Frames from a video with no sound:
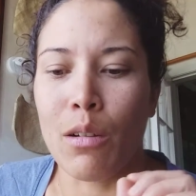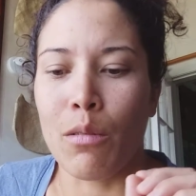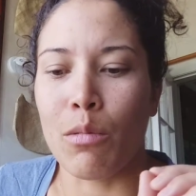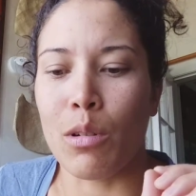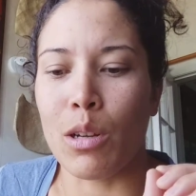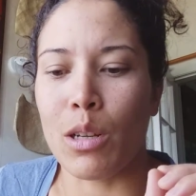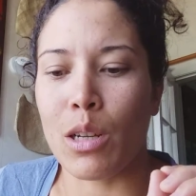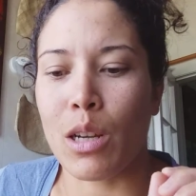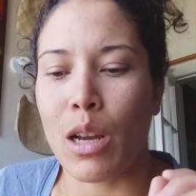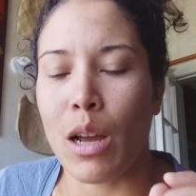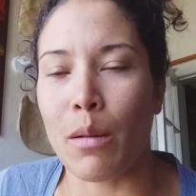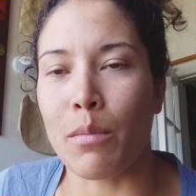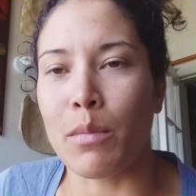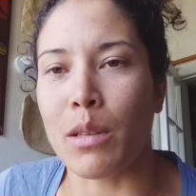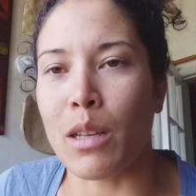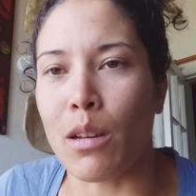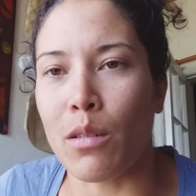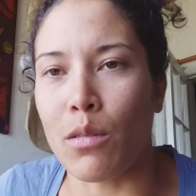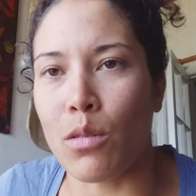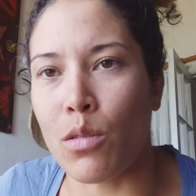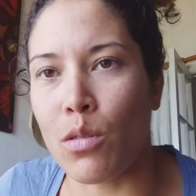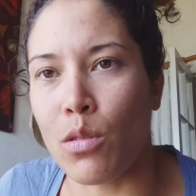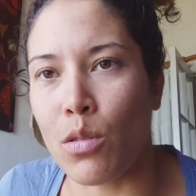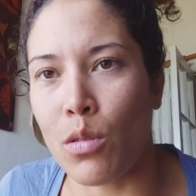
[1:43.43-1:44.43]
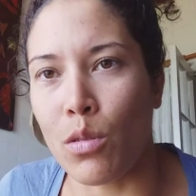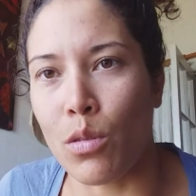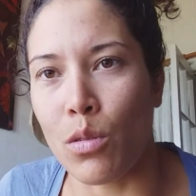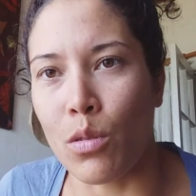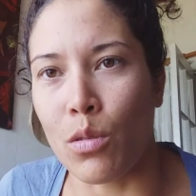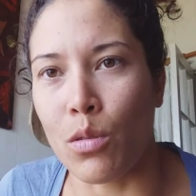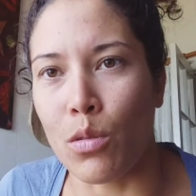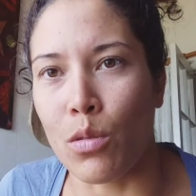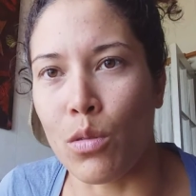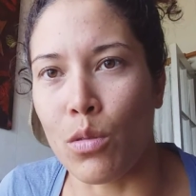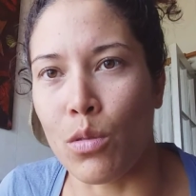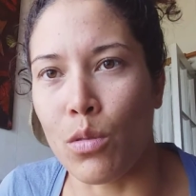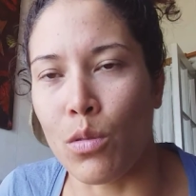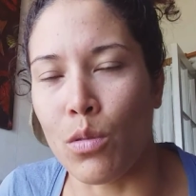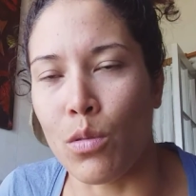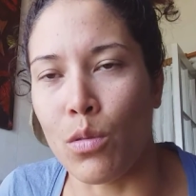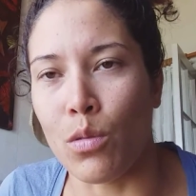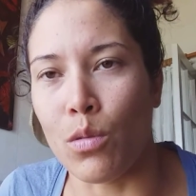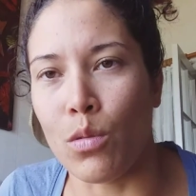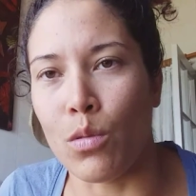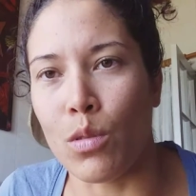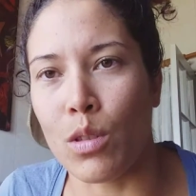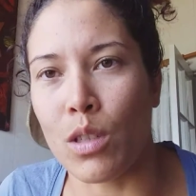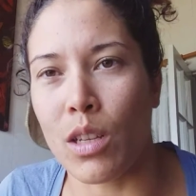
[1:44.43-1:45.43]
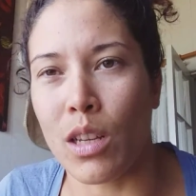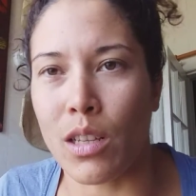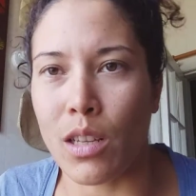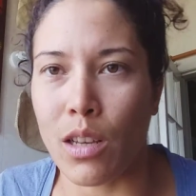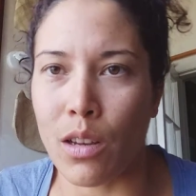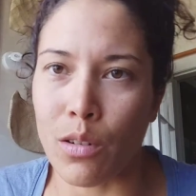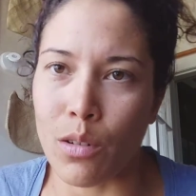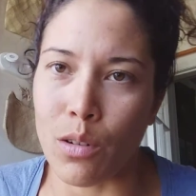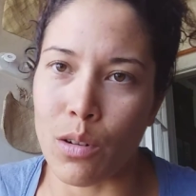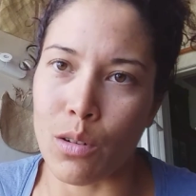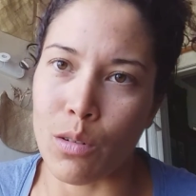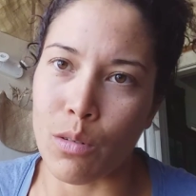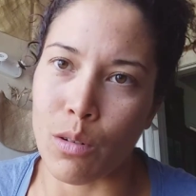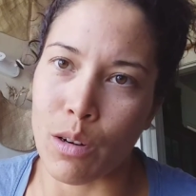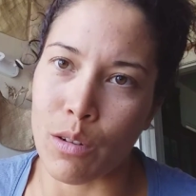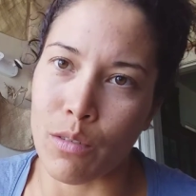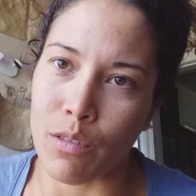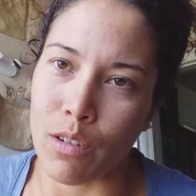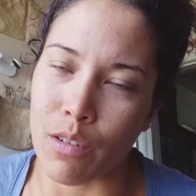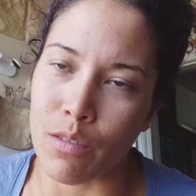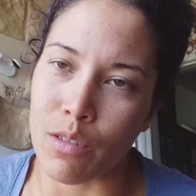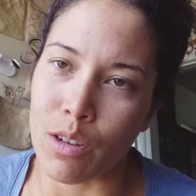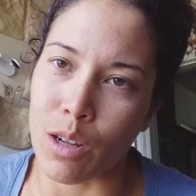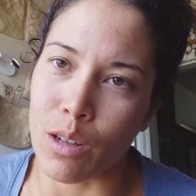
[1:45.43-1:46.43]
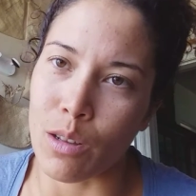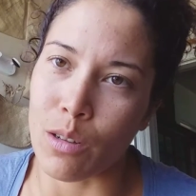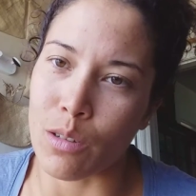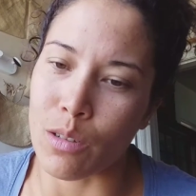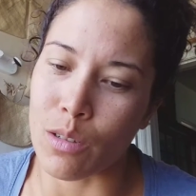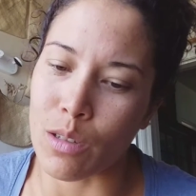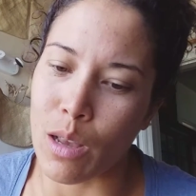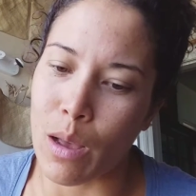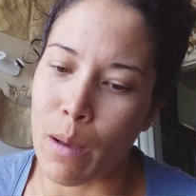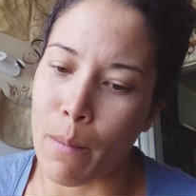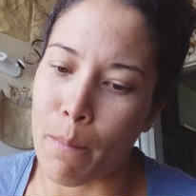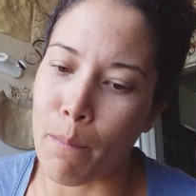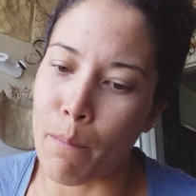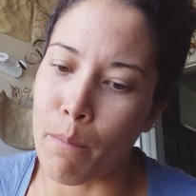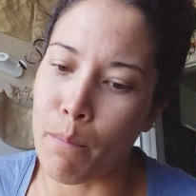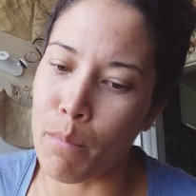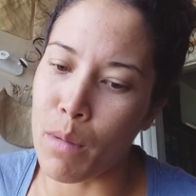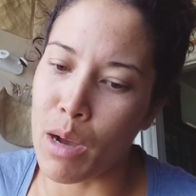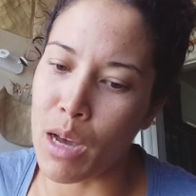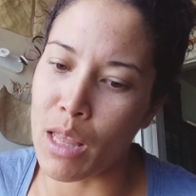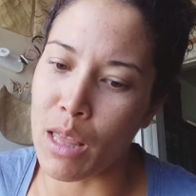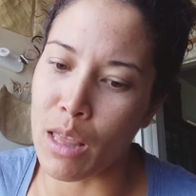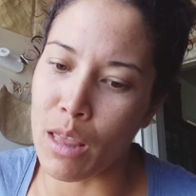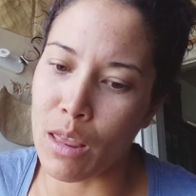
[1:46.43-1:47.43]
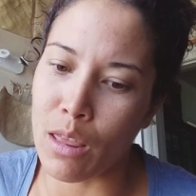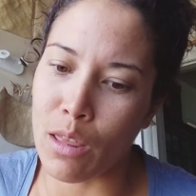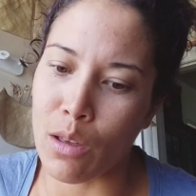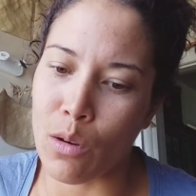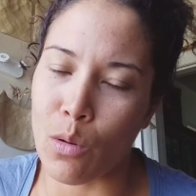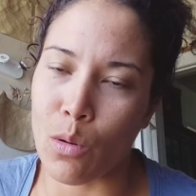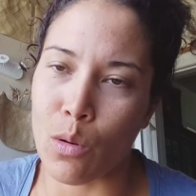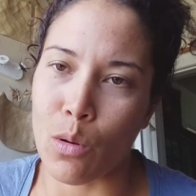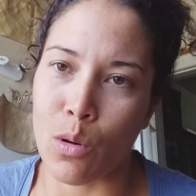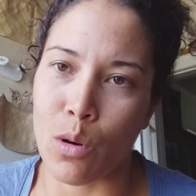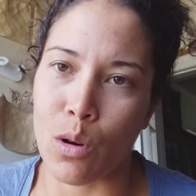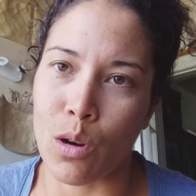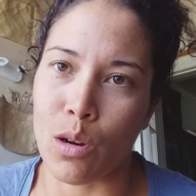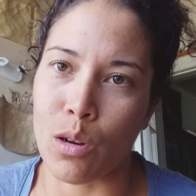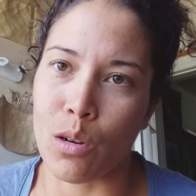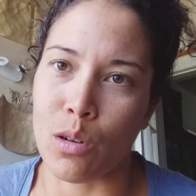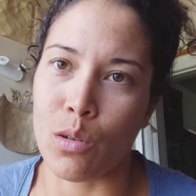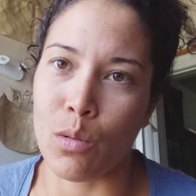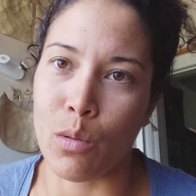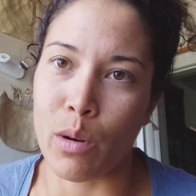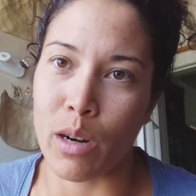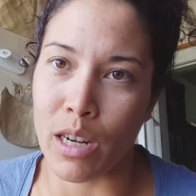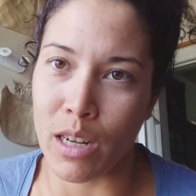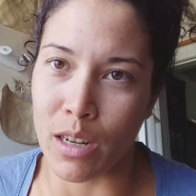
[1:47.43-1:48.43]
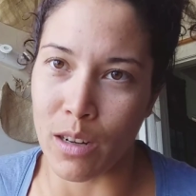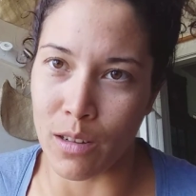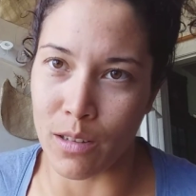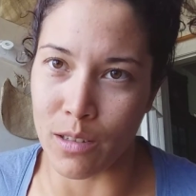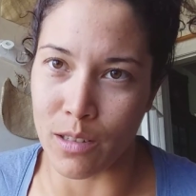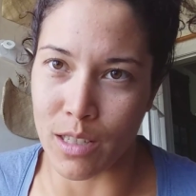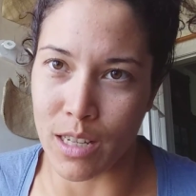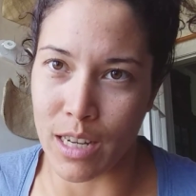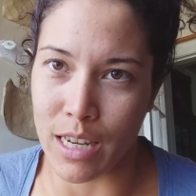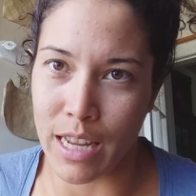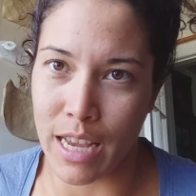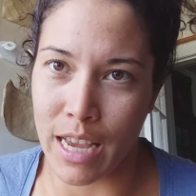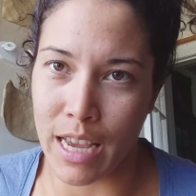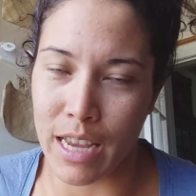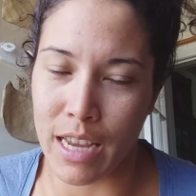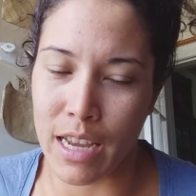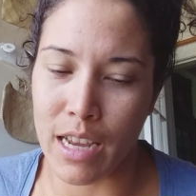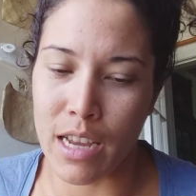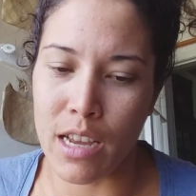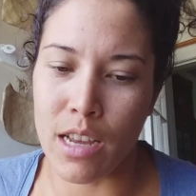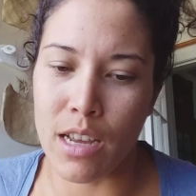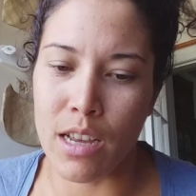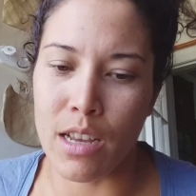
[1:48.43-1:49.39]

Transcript: which comes out to $625 a month or $20 a day.